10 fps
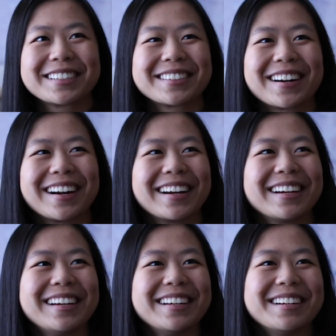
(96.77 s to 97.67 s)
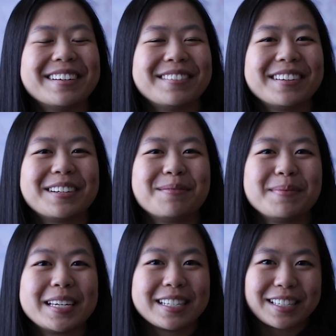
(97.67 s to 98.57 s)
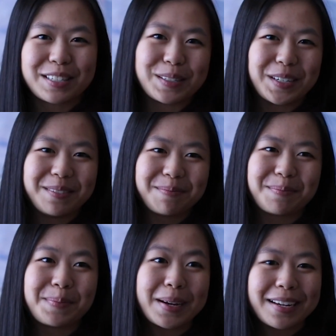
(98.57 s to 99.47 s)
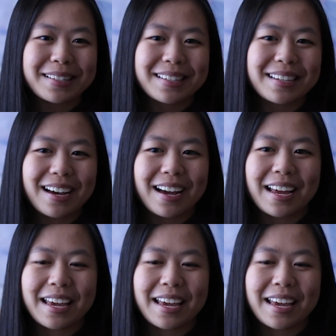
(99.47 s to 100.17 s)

is a student, but I